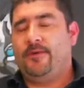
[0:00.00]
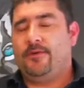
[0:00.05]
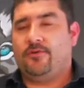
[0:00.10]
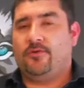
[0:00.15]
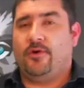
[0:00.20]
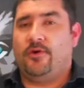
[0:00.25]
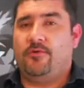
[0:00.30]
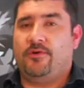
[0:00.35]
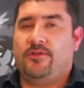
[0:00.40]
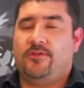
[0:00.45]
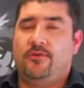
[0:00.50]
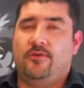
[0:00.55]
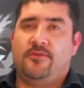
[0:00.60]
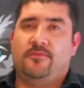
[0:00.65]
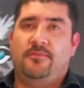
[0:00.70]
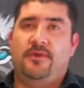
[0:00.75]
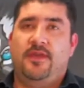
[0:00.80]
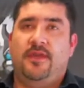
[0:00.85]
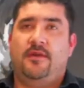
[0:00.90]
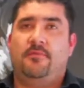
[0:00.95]
So it was
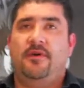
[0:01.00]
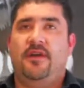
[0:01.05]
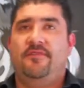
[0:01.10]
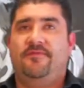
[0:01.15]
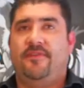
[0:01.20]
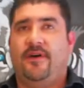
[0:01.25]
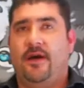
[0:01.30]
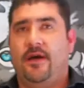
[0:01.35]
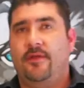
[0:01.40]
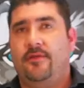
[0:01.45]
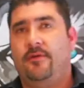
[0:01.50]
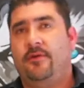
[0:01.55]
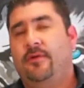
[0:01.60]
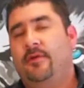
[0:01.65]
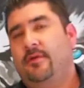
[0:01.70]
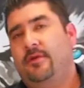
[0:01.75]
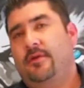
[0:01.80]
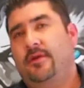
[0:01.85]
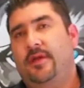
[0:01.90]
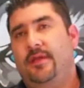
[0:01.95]
just me and my
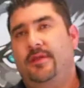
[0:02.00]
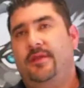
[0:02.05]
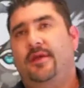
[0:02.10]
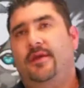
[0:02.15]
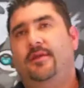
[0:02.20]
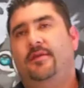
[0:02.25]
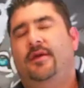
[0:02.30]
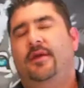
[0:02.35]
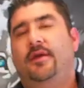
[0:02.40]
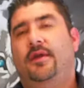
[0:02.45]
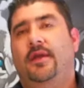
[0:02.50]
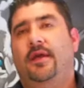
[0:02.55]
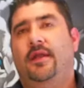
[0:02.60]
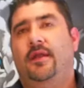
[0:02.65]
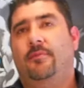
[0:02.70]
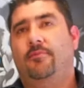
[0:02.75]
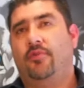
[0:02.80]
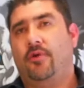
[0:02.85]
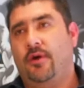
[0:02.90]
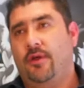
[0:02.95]
father, and then I
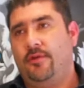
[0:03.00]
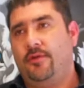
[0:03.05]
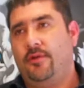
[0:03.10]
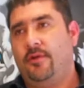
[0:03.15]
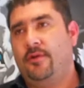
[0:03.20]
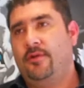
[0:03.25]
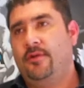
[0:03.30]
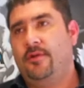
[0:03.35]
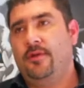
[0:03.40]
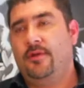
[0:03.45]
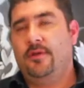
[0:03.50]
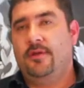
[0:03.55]
got a brother,